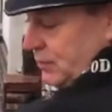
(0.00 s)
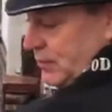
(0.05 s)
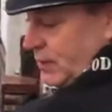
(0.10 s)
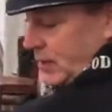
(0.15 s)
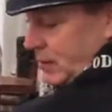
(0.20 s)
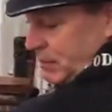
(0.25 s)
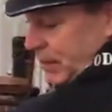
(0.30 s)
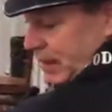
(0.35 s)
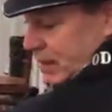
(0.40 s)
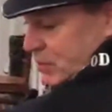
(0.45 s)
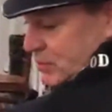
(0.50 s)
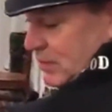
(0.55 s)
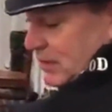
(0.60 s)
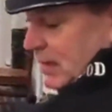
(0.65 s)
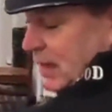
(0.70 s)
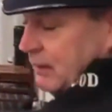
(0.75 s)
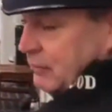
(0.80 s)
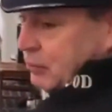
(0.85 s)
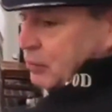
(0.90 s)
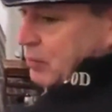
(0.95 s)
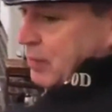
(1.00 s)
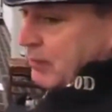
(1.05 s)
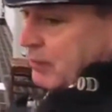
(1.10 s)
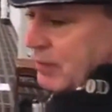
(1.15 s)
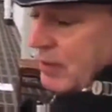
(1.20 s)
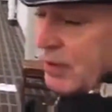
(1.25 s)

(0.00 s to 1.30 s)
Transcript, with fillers: We've got the basement level where